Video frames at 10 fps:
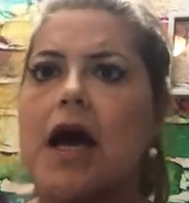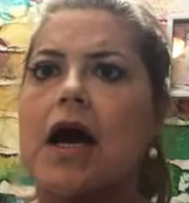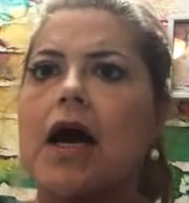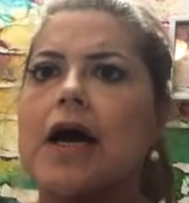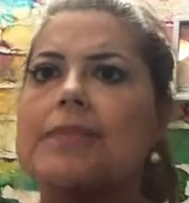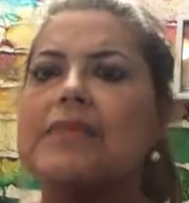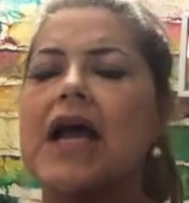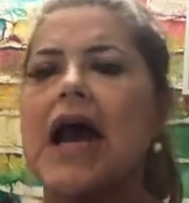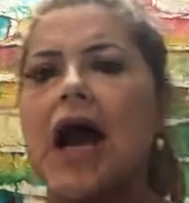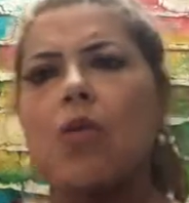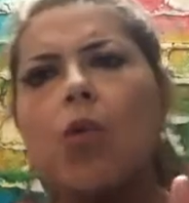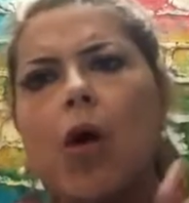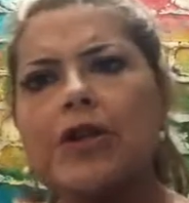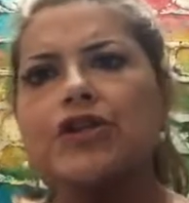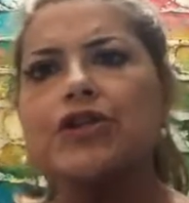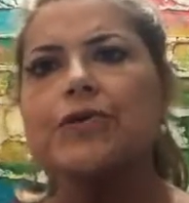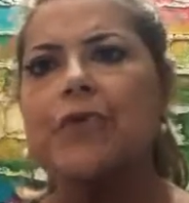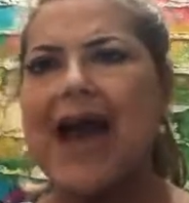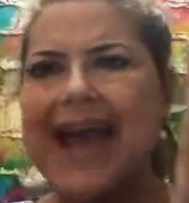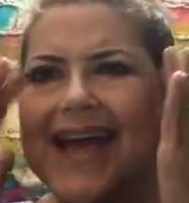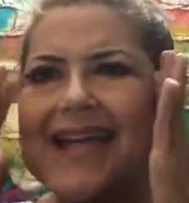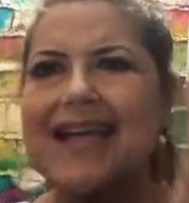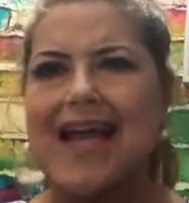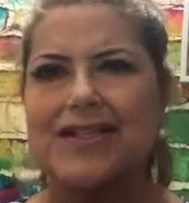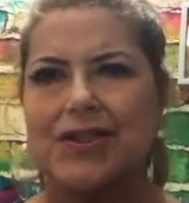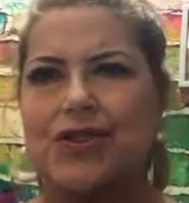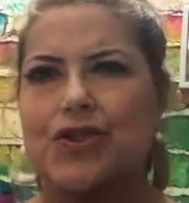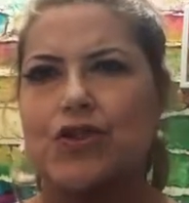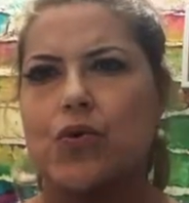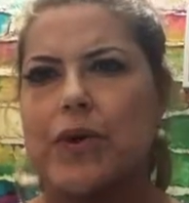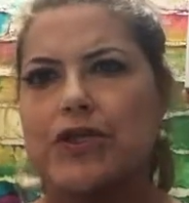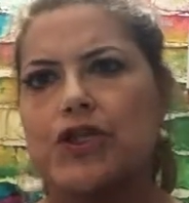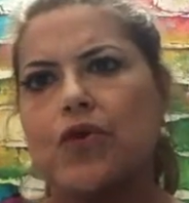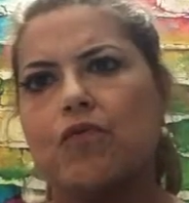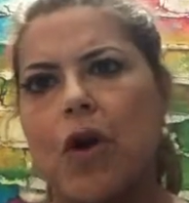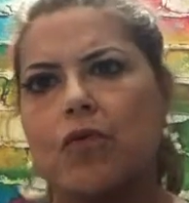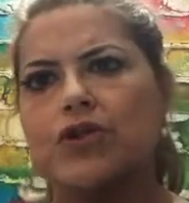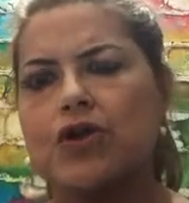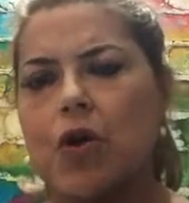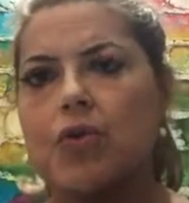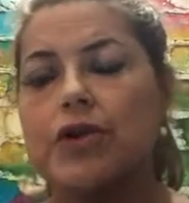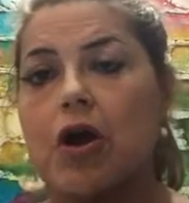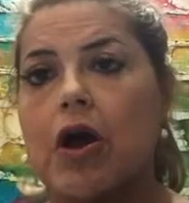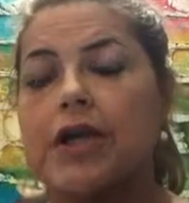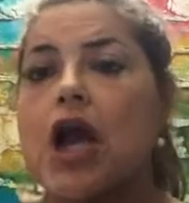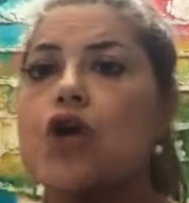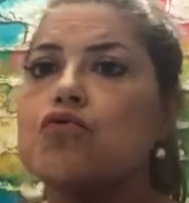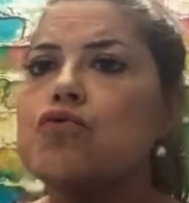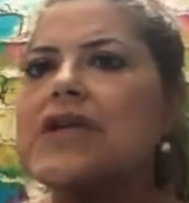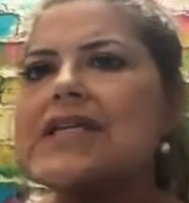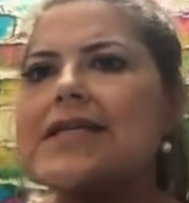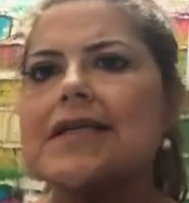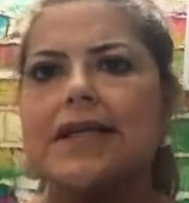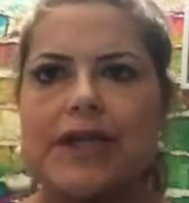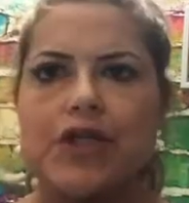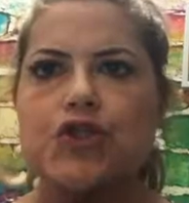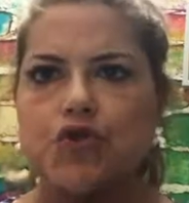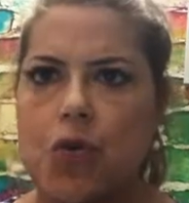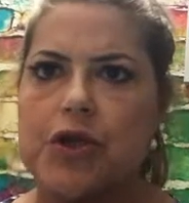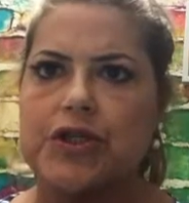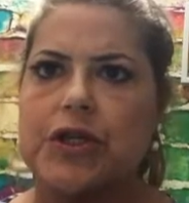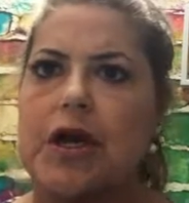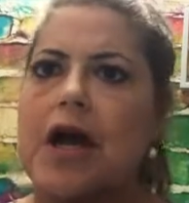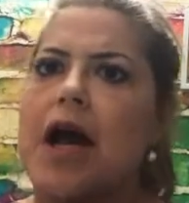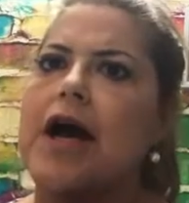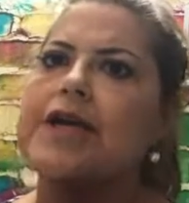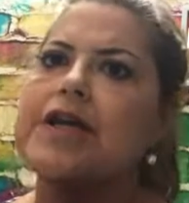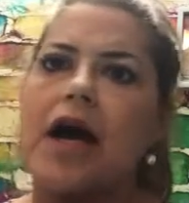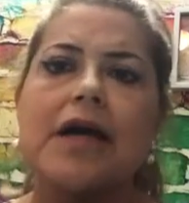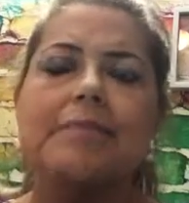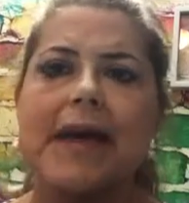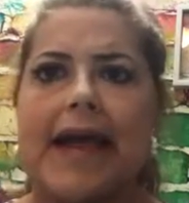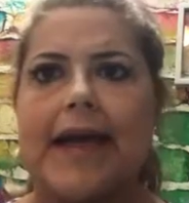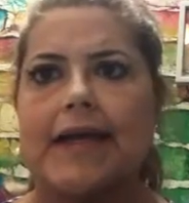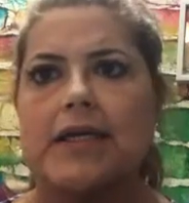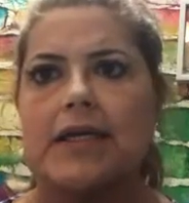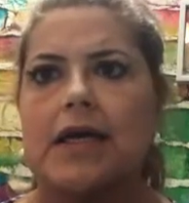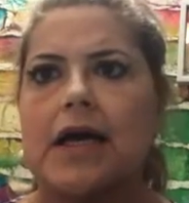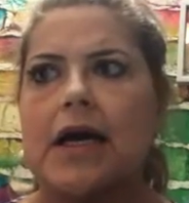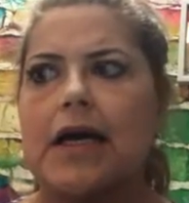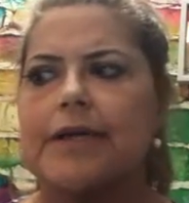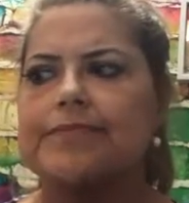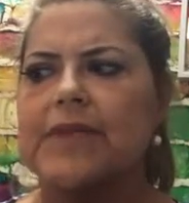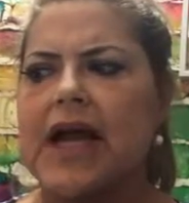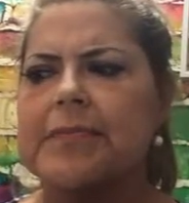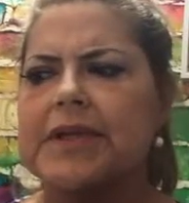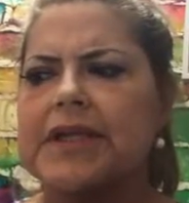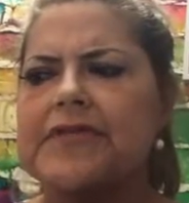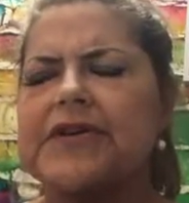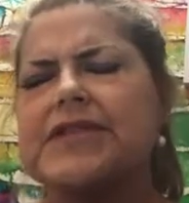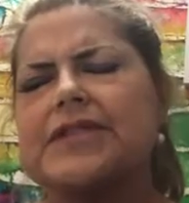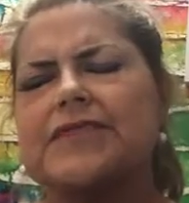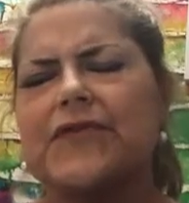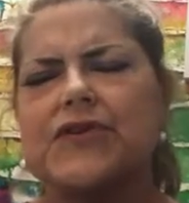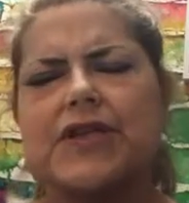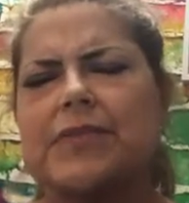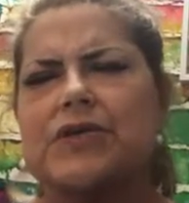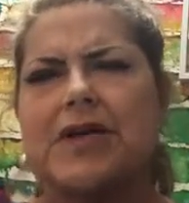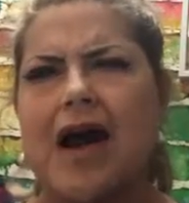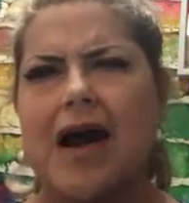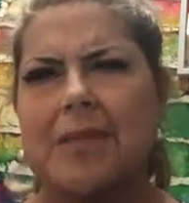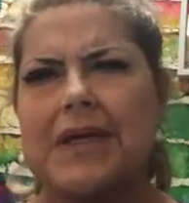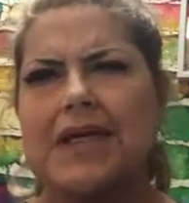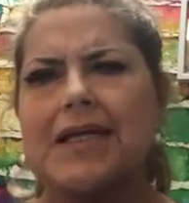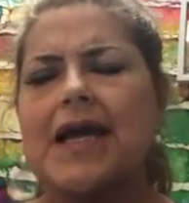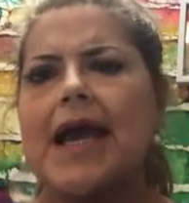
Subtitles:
I want you to analyze the situation of what was going on. Recently in Georgia, a young man, I believe his first name was Ahmed,